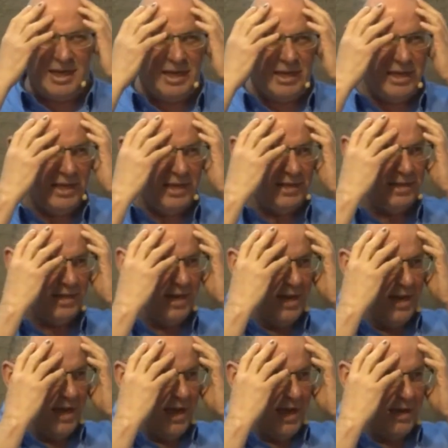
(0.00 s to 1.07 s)
our head
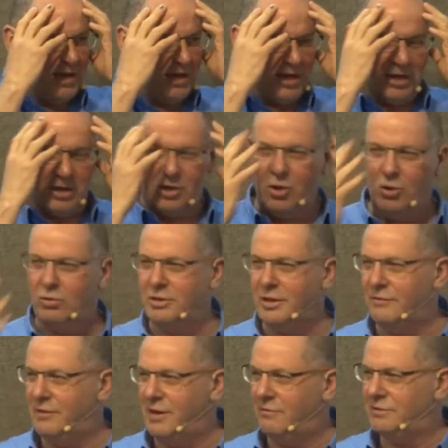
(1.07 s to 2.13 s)
and a, a cold.
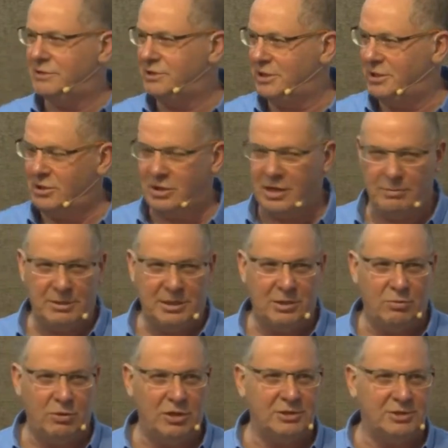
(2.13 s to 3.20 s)
I've never seen a remedy
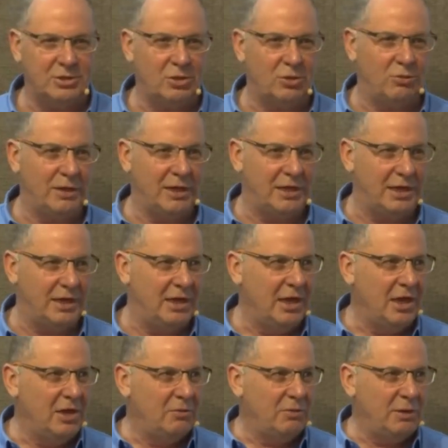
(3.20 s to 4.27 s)
work so quickly.
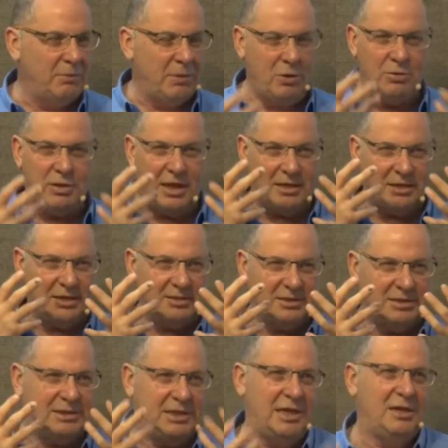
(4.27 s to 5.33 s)
We both had
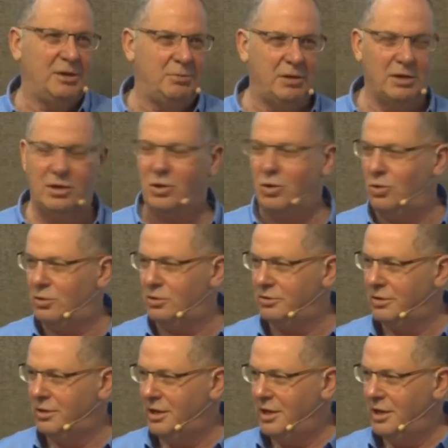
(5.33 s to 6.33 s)
this terrible cold.